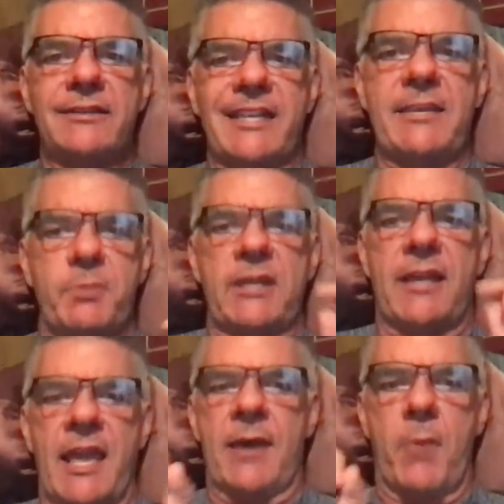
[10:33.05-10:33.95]

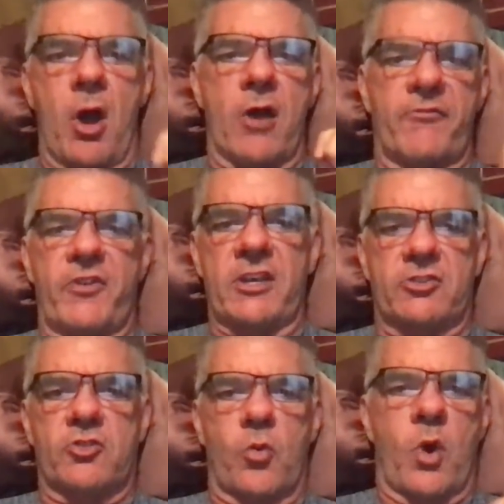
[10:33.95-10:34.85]

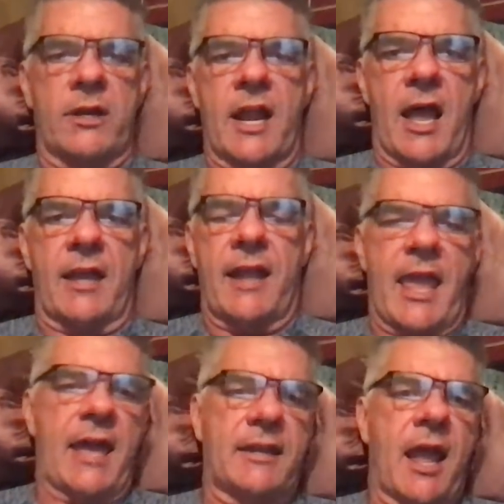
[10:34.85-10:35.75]
DBMRFish, 19
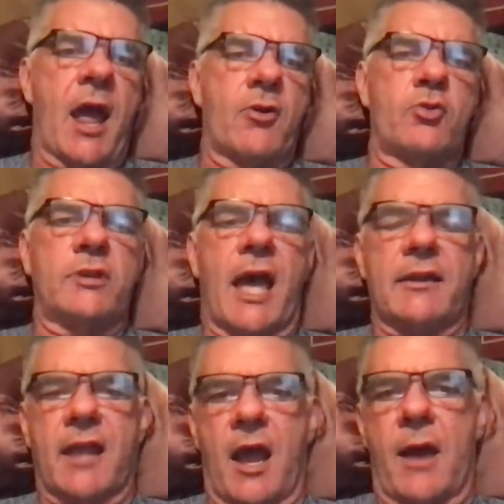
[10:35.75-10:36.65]
at
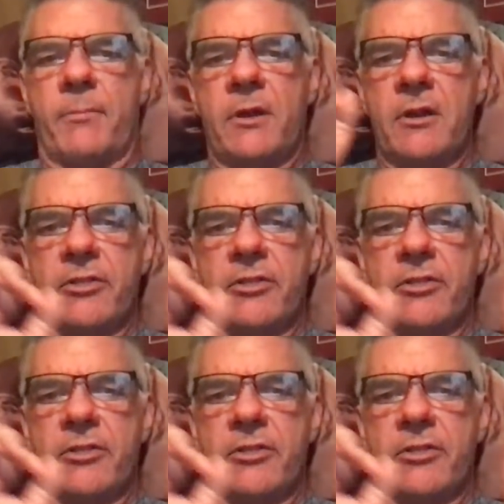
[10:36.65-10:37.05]
yahoo.com.